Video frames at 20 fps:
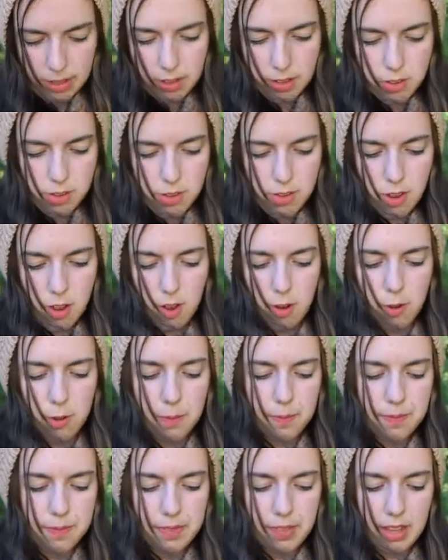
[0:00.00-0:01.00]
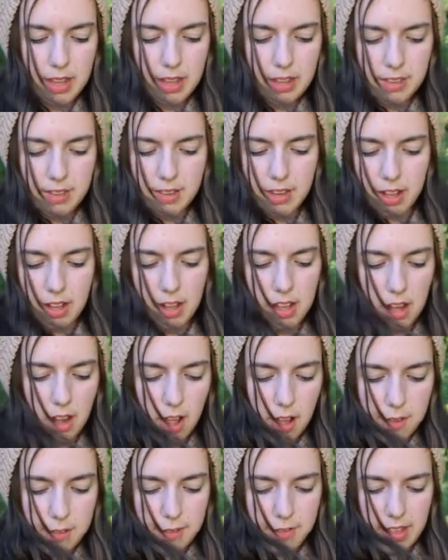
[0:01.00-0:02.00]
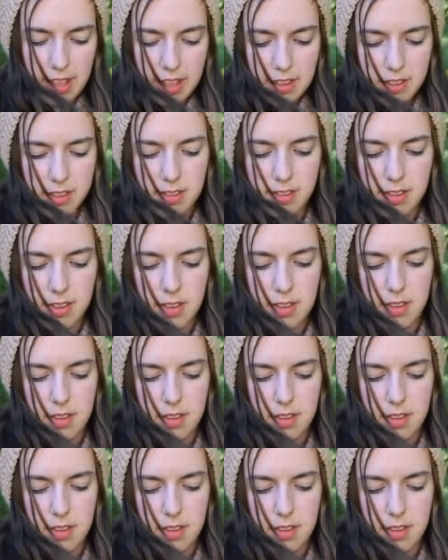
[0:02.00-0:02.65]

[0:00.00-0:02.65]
So it all fits,